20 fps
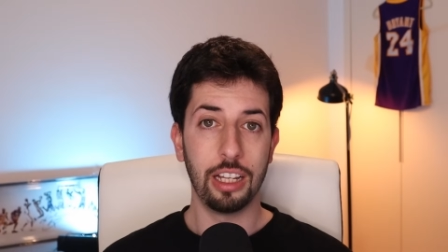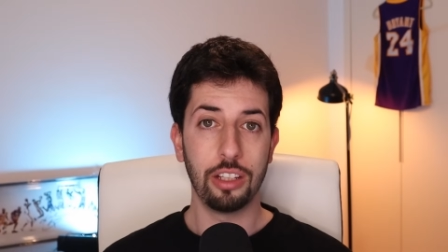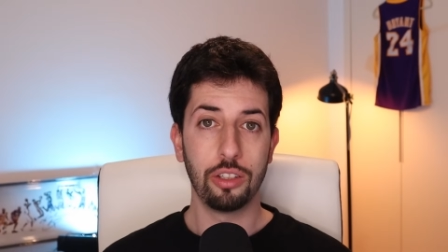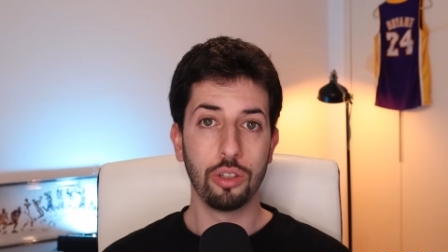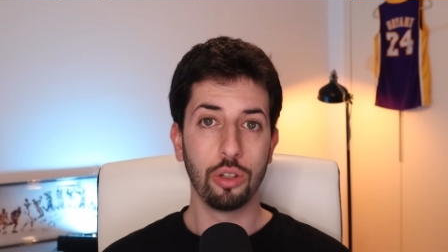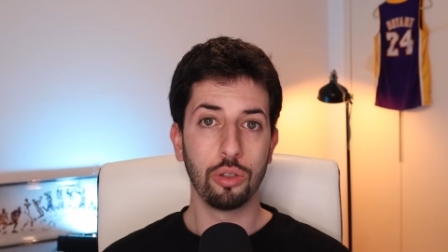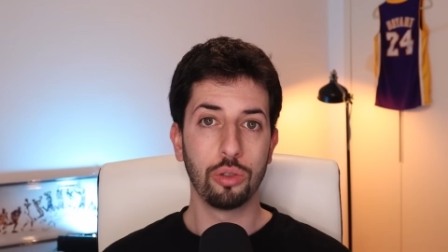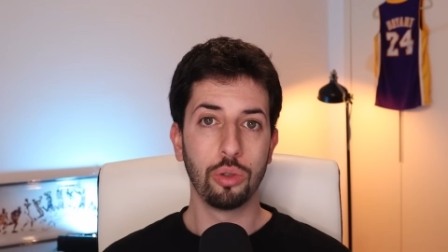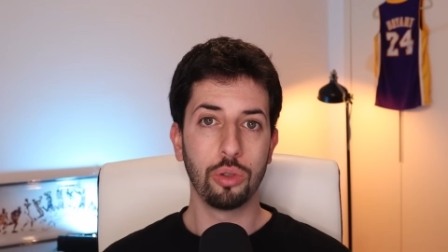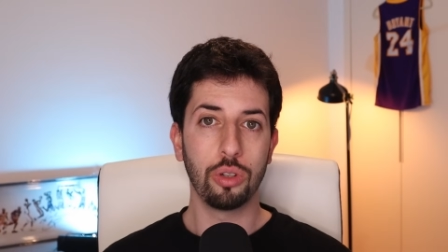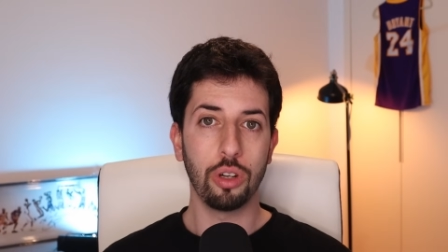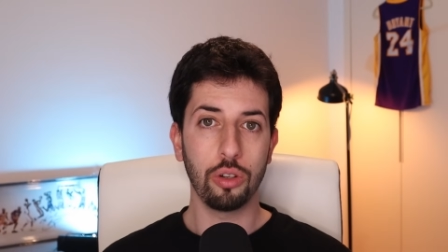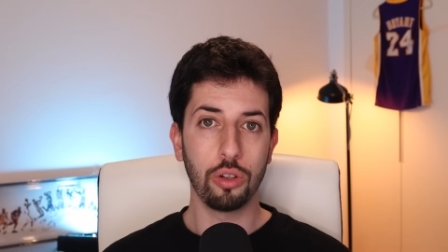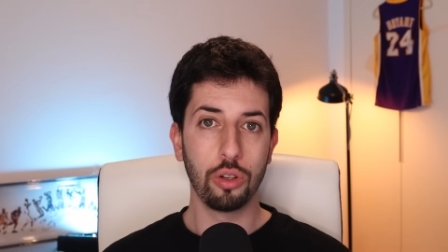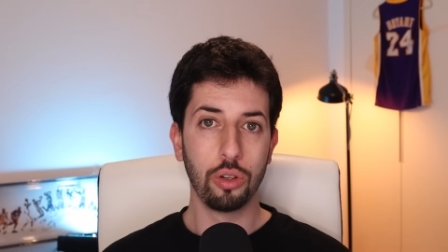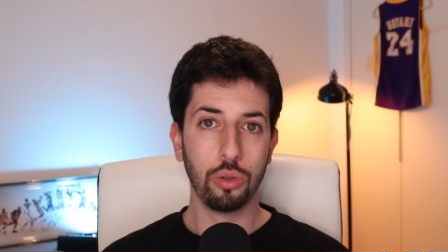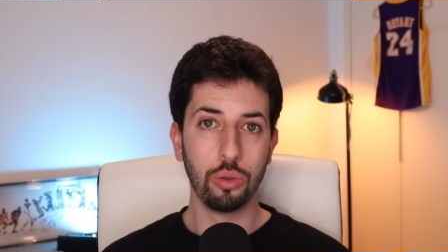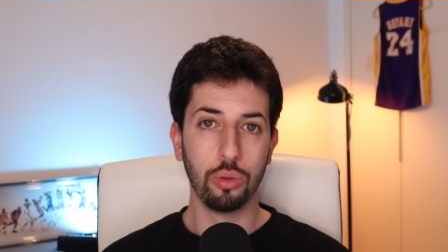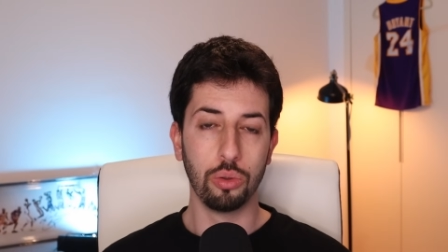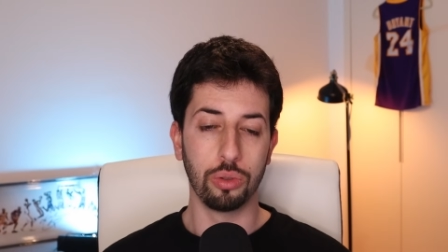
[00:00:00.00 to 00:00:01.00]
And so to
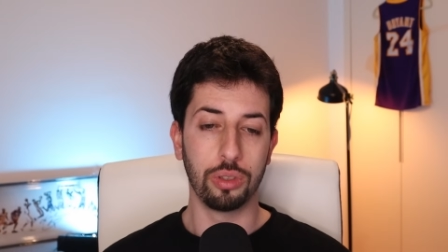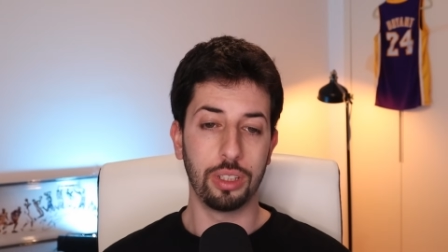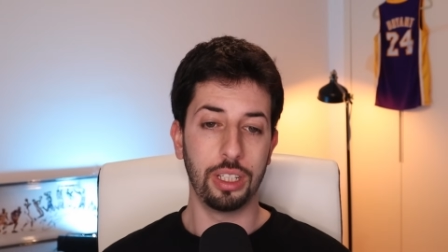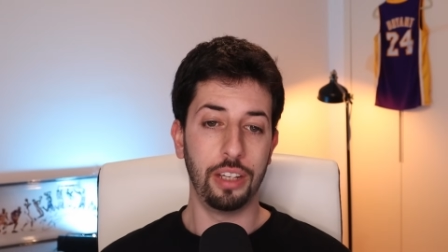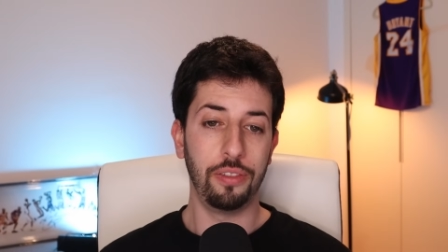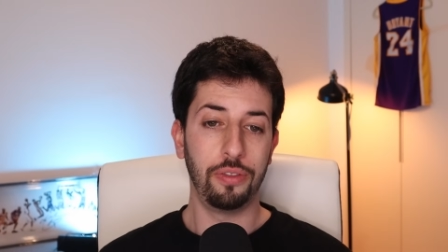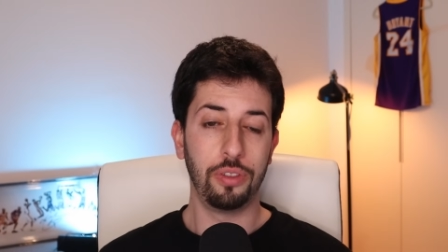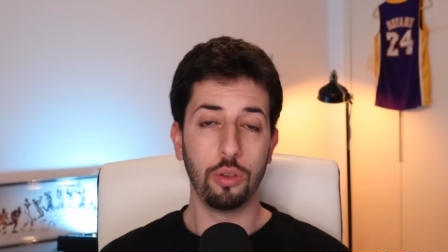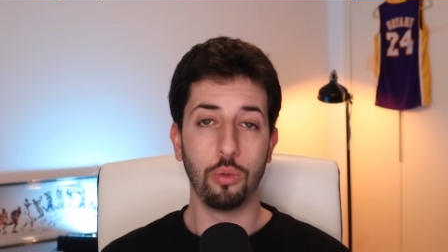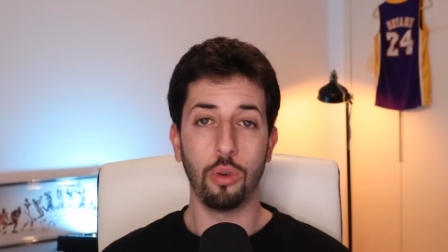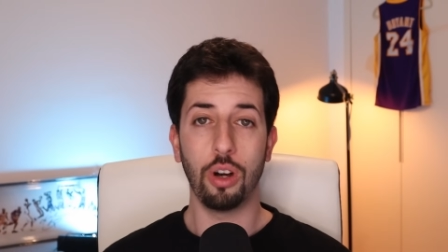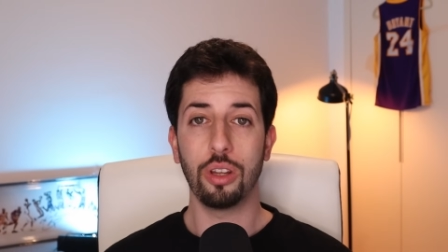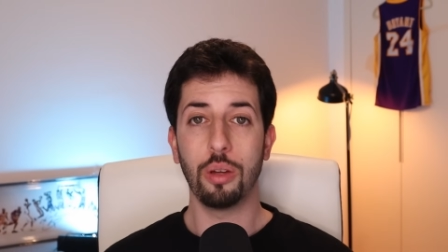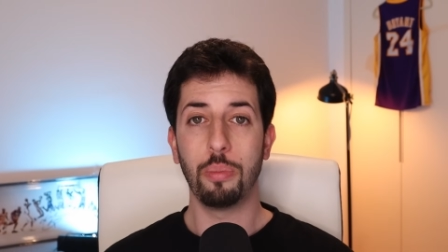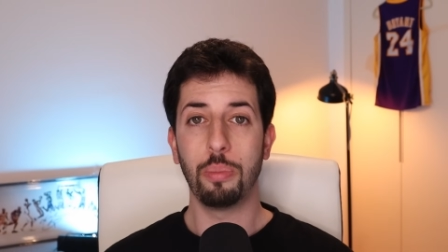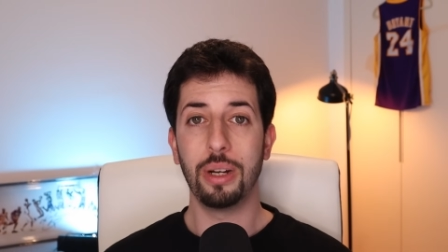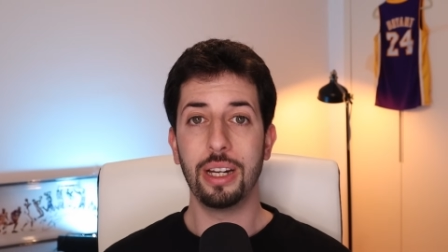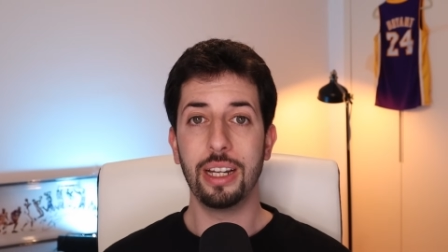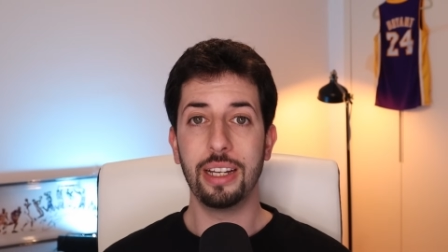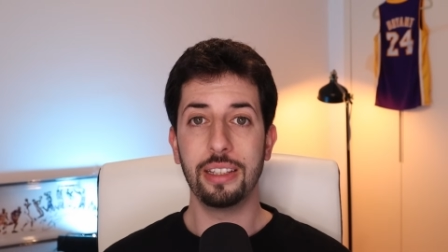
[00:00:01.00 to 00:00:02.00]
conclude, if you want to
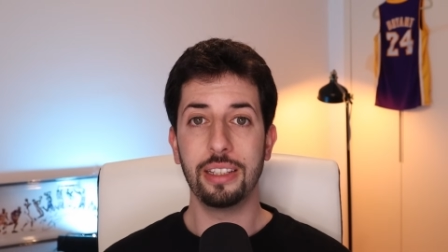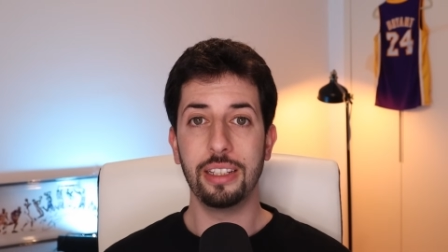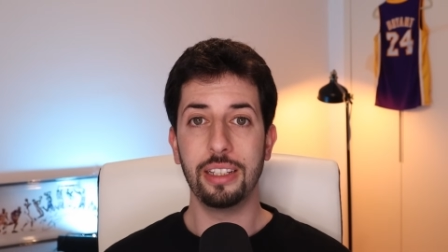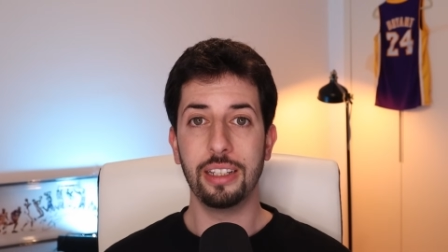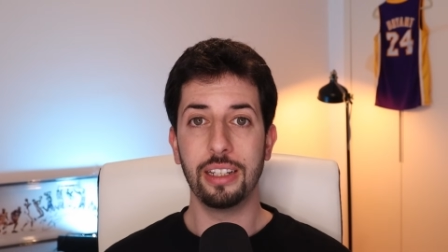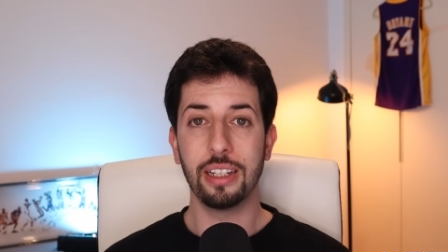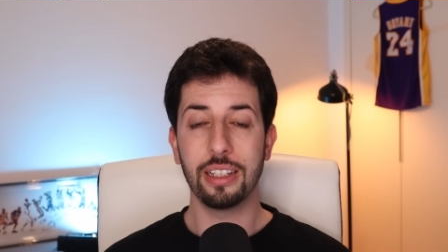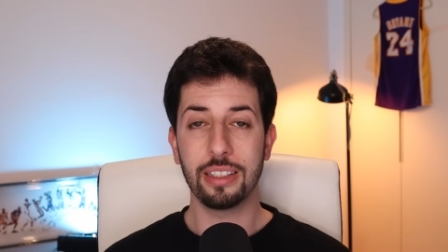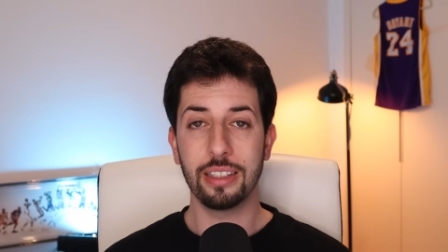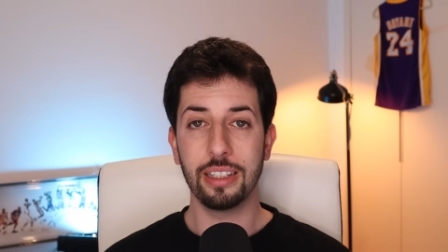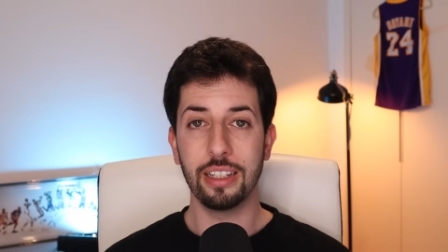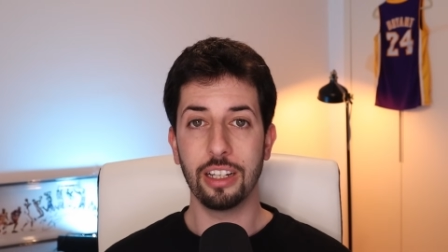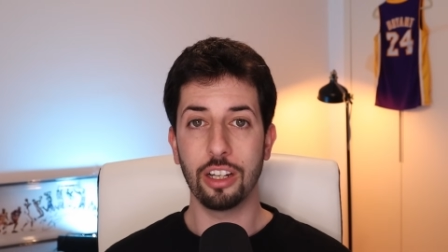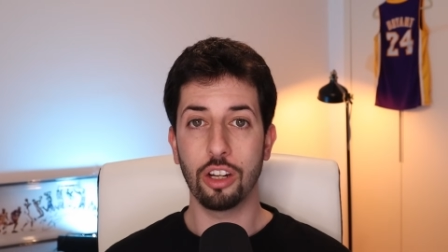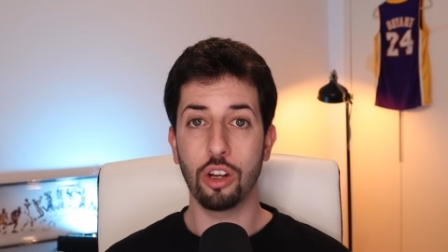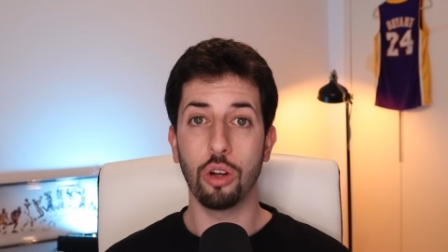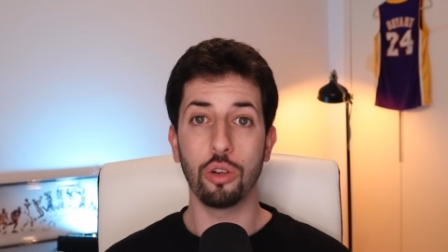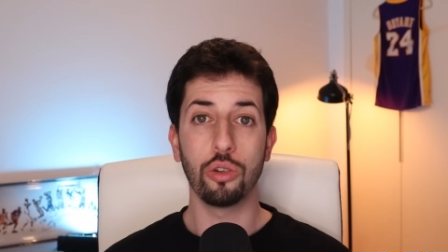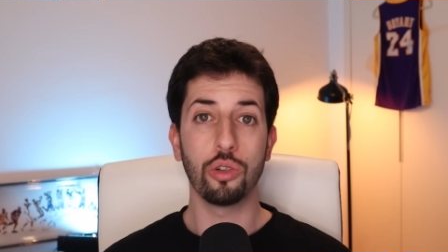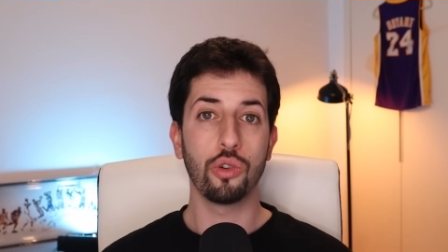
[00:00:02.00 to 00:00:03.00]
play the, let's say,
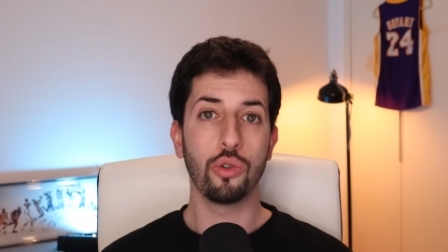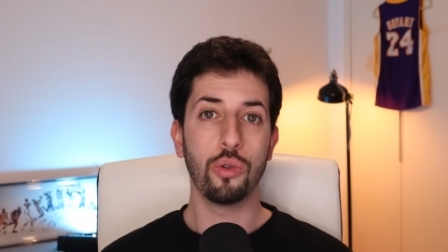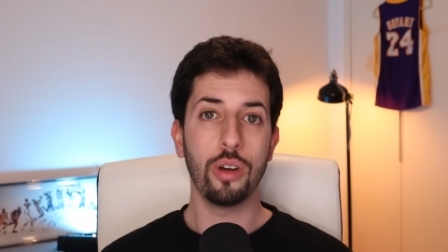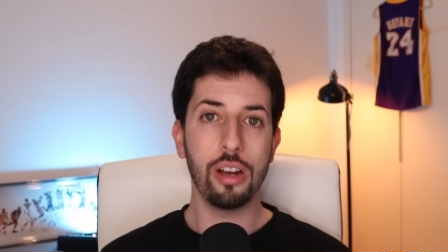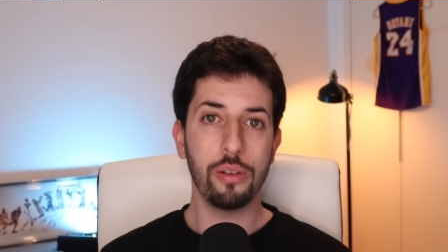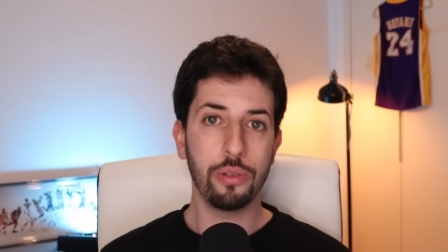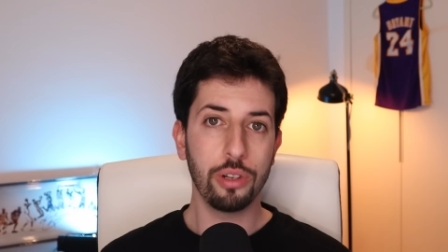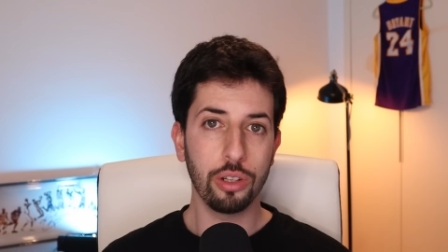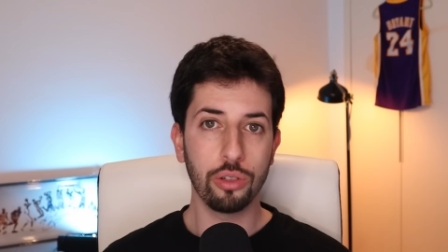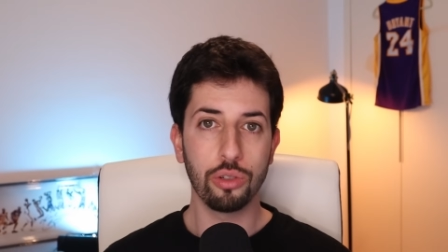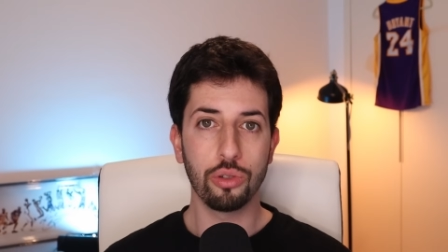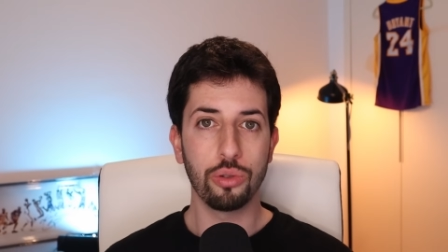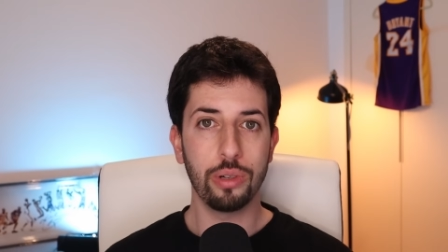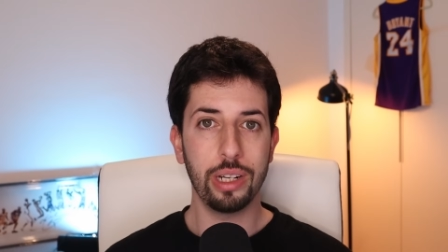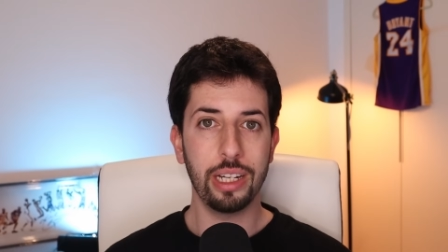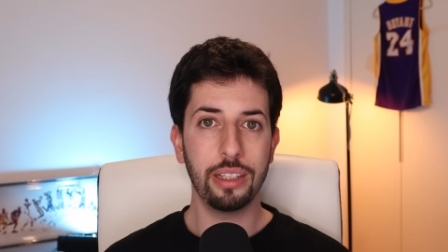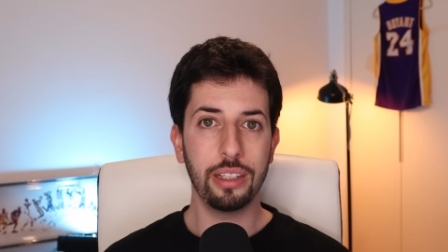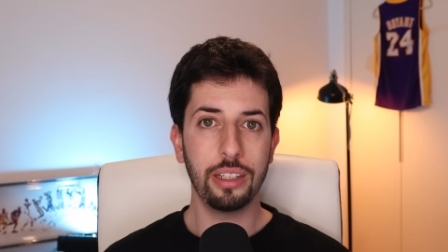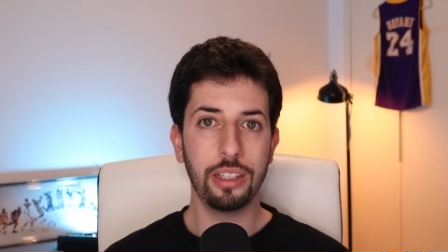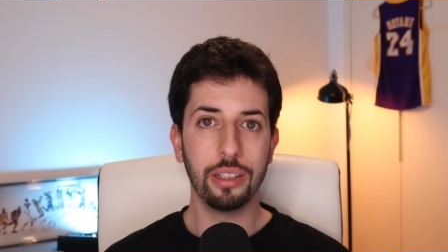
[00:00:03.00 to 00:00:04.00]
contrarian
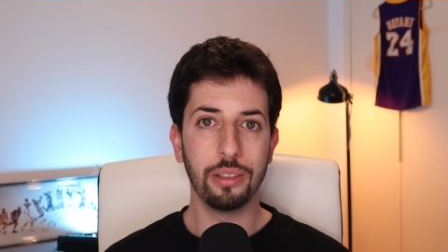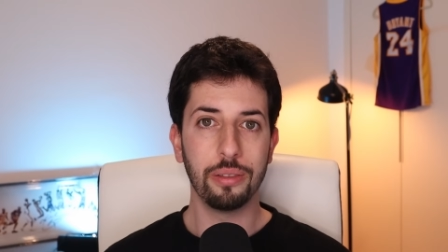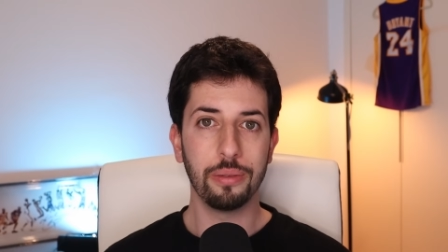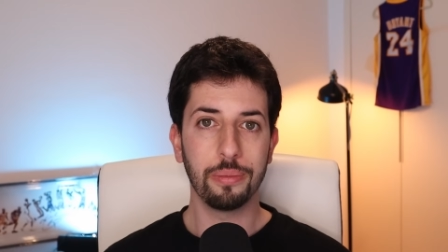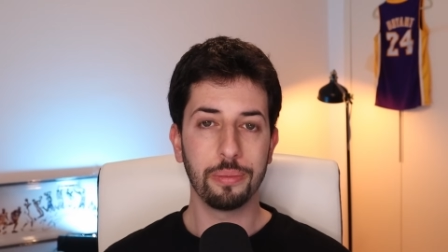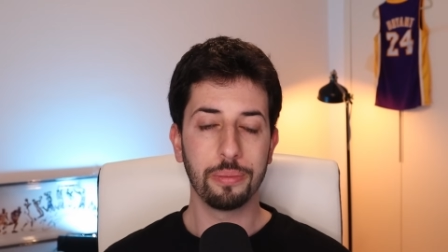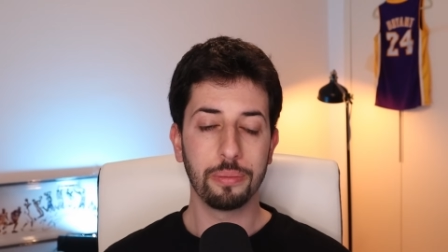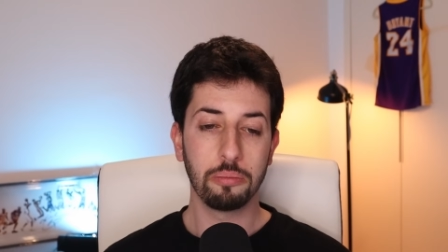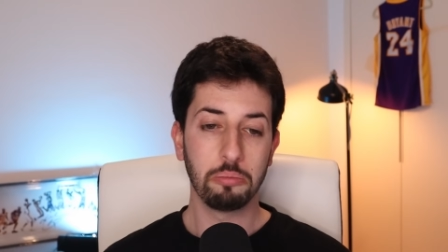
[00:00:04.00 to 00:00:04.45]
trade here,